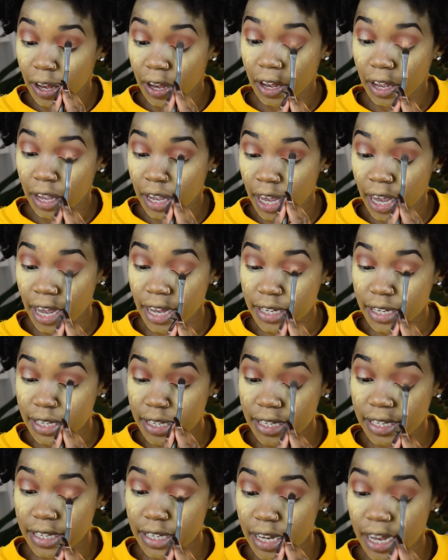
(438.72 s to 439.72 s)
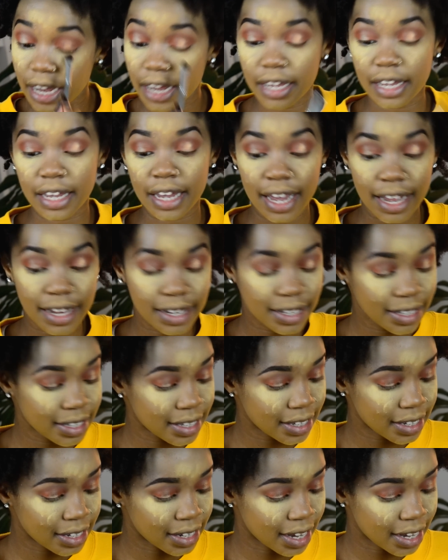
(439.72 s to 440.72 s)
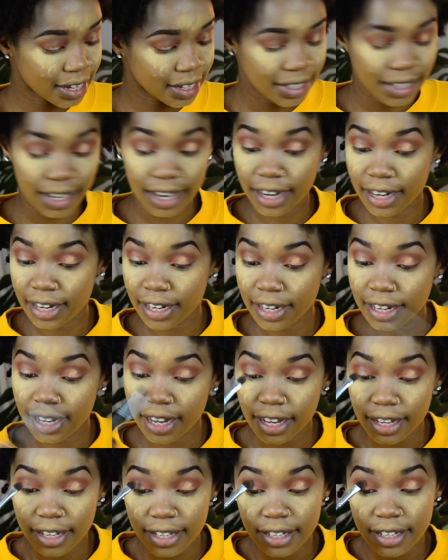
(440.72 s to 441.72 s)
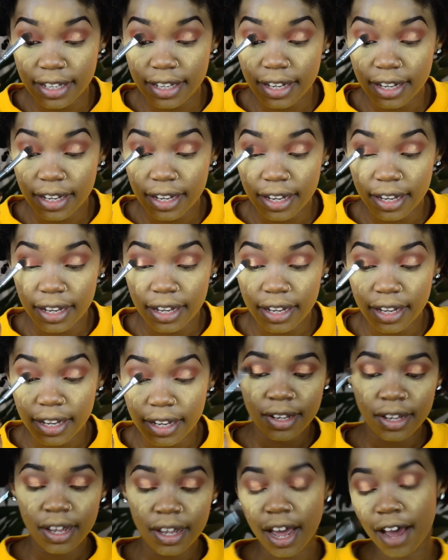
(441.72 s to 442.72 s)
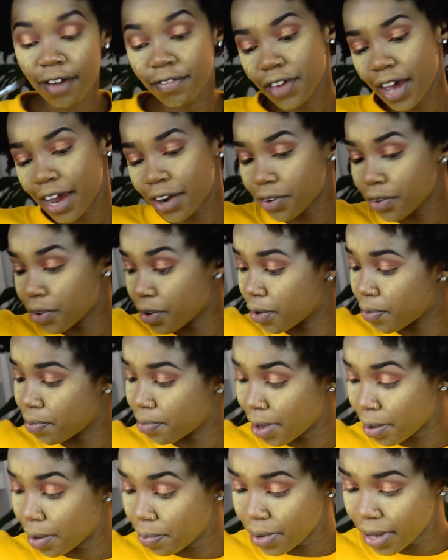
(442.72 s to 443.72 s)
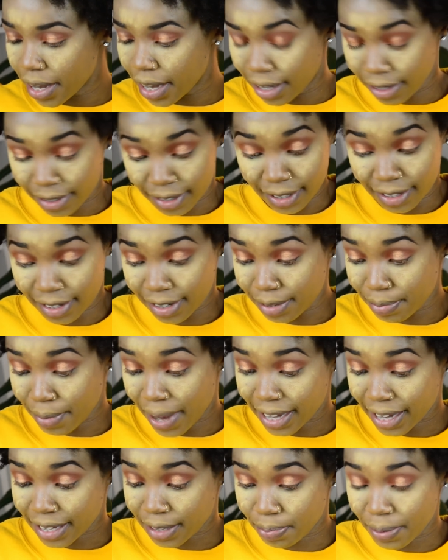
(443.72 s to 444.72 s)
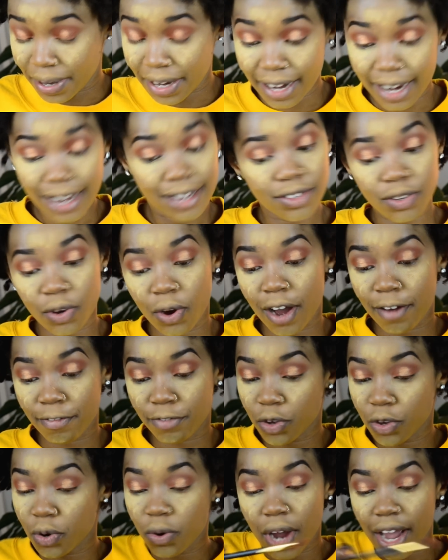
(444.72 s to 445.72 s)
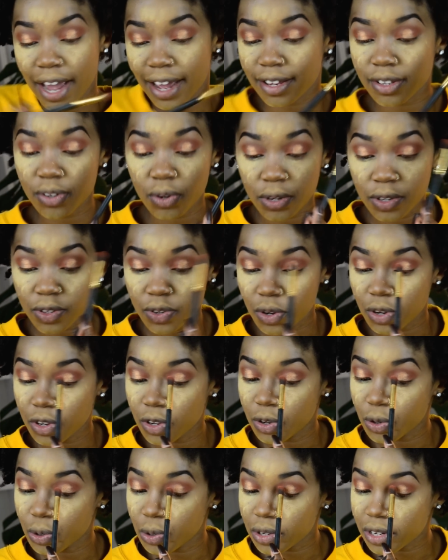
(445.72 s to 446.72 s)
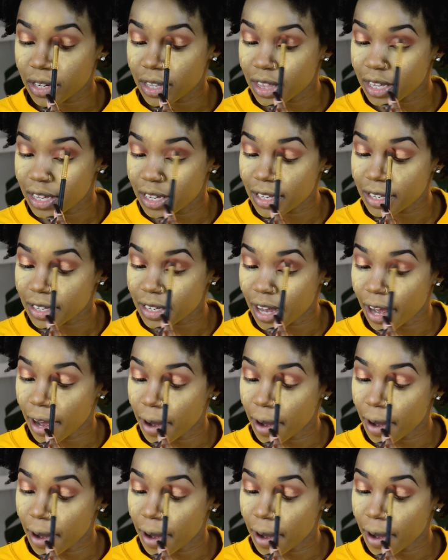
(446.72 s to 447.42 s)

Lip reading: Yes, and yes. I don't know, maybe is it just my experience, or have you guys also used these